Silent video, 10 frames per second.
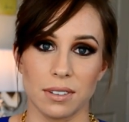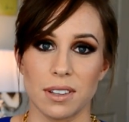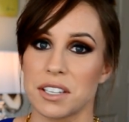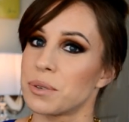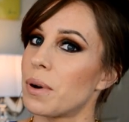
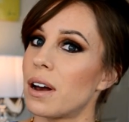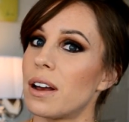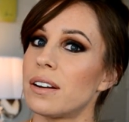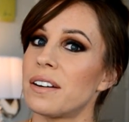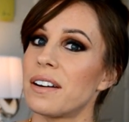this
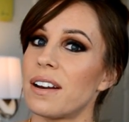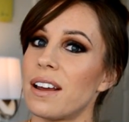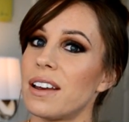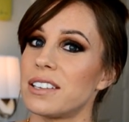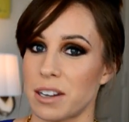one
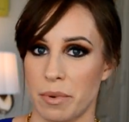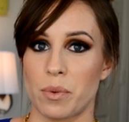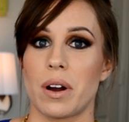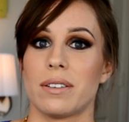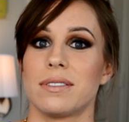is number
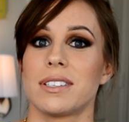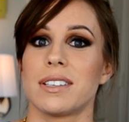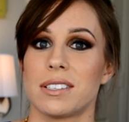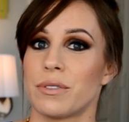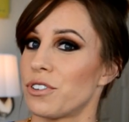one
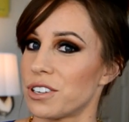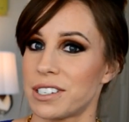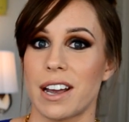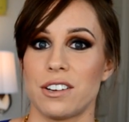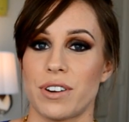since the first
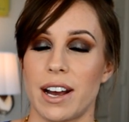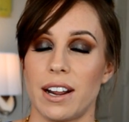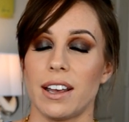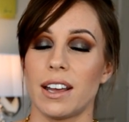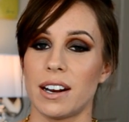day I tried
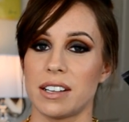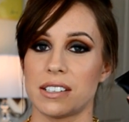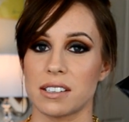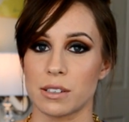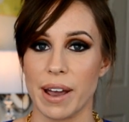it, and it is
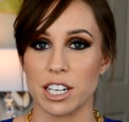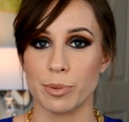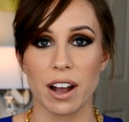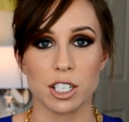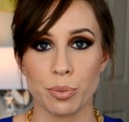the
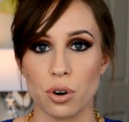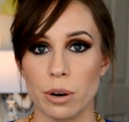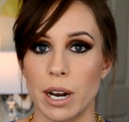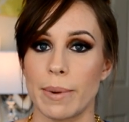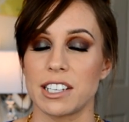Smashbox Pore
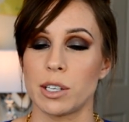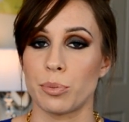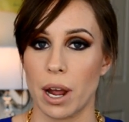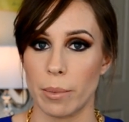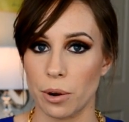Minimizing
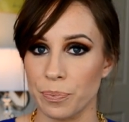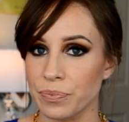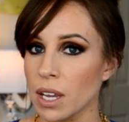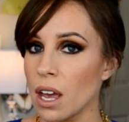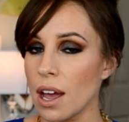Primer.
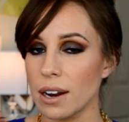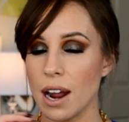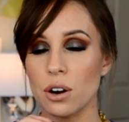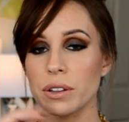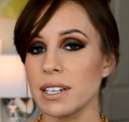
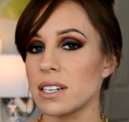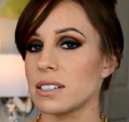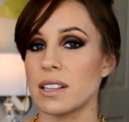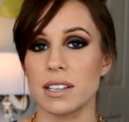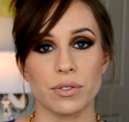Not only
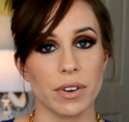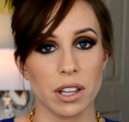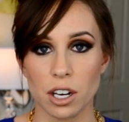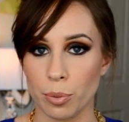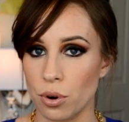does this fill
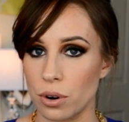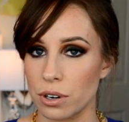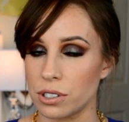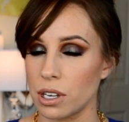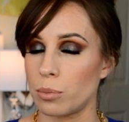in your
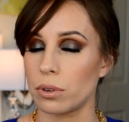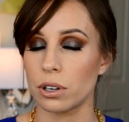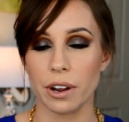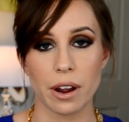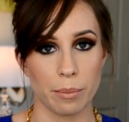pores and
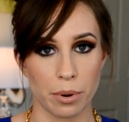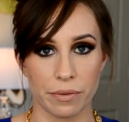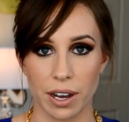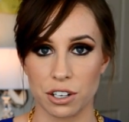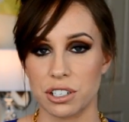blur your
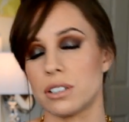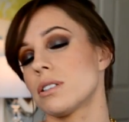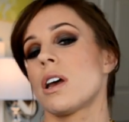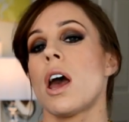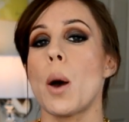
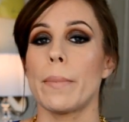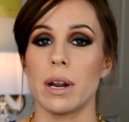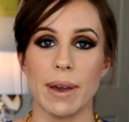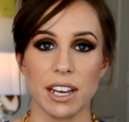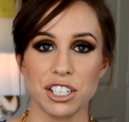imperfections, but
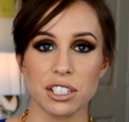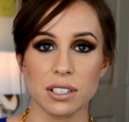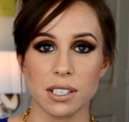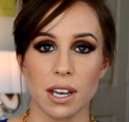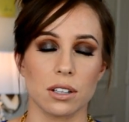it makes your
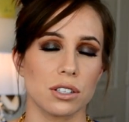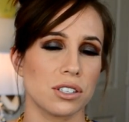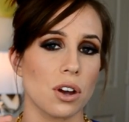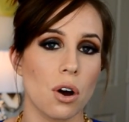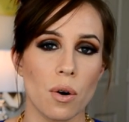skin
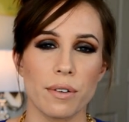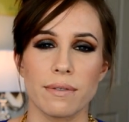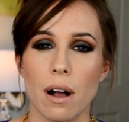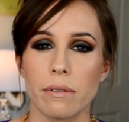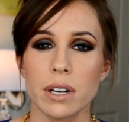so
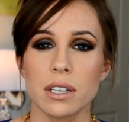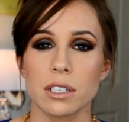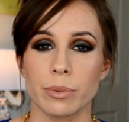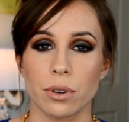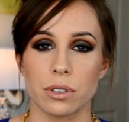velvety
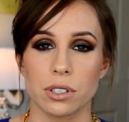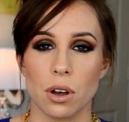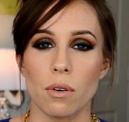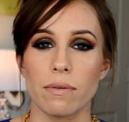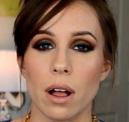smooth,
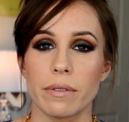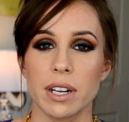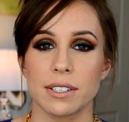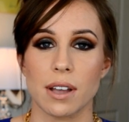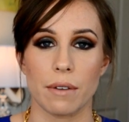so
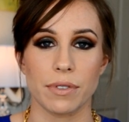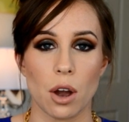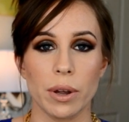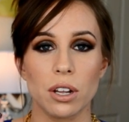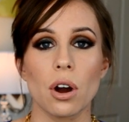velvety soft,
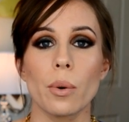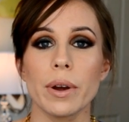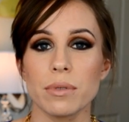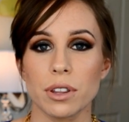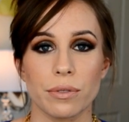that when you go
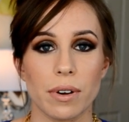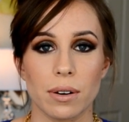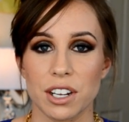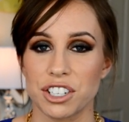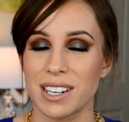in with your
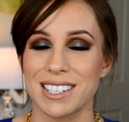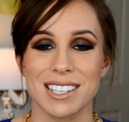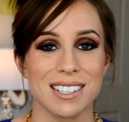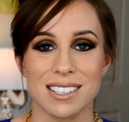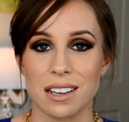foundation, it
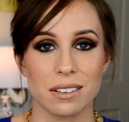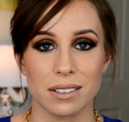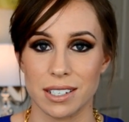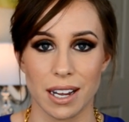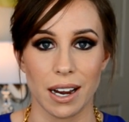doesn't settle
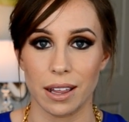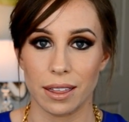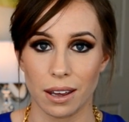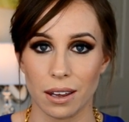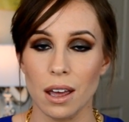into
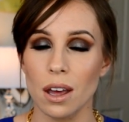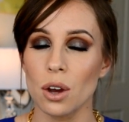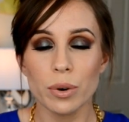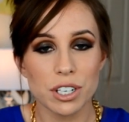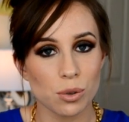anything,
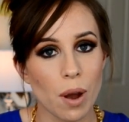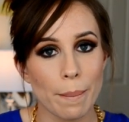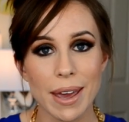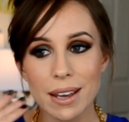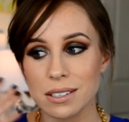which is what
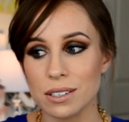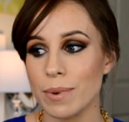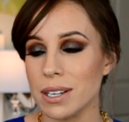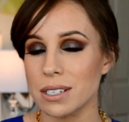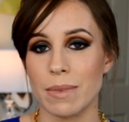makes the
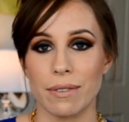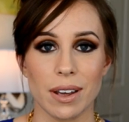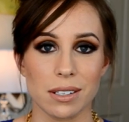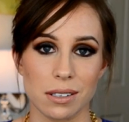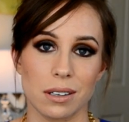rest of my
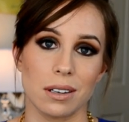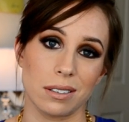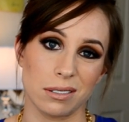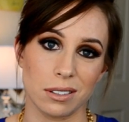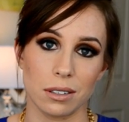face look kind
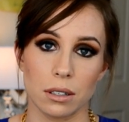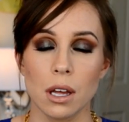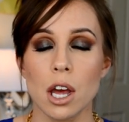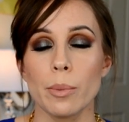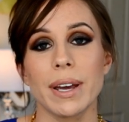of, eh,
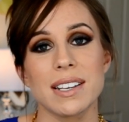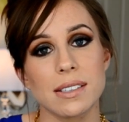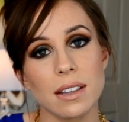because